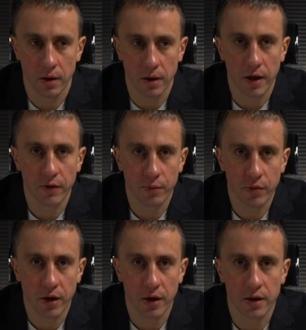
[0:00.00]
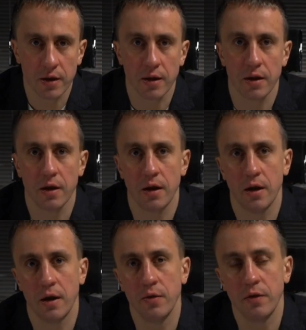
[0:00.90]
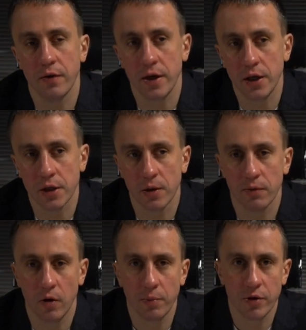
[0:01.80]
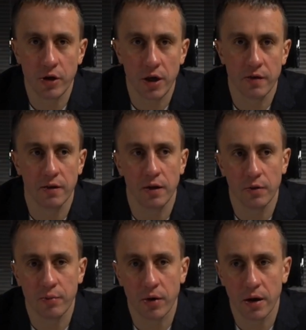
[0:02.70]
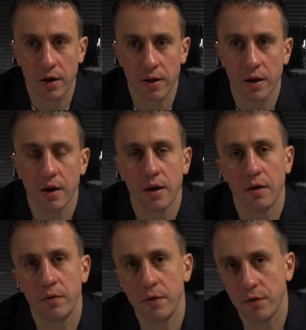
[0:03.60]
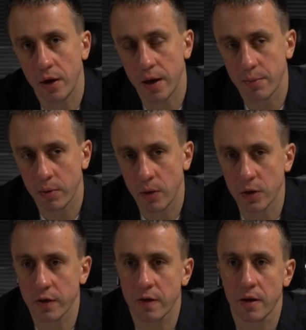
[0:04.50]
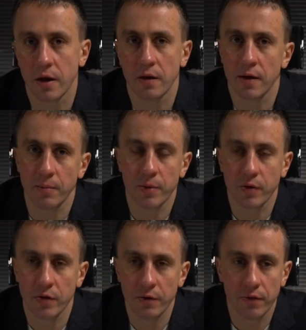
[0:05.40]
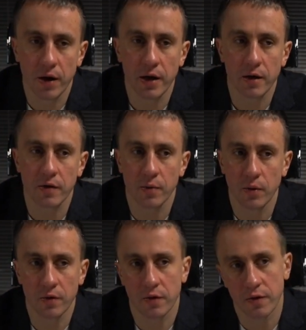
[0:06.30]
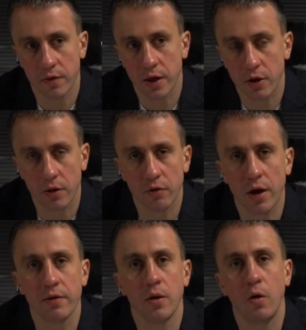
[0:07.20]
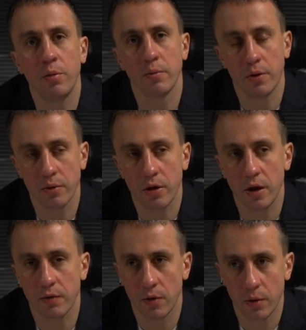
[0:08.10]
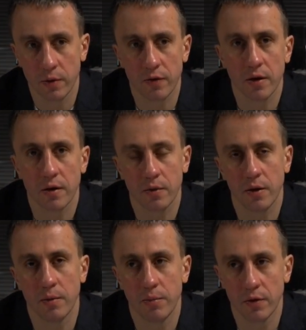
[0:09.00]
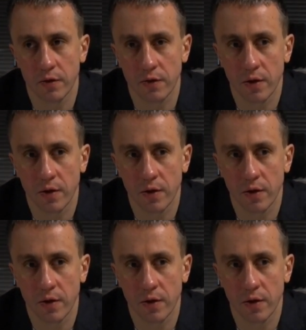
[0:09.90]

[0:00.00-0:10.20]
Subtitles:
Enterprise, unification of open chains and enterprise, DeFi projects, because DeFi is what is actually driving open blockchain forward. It's quite important.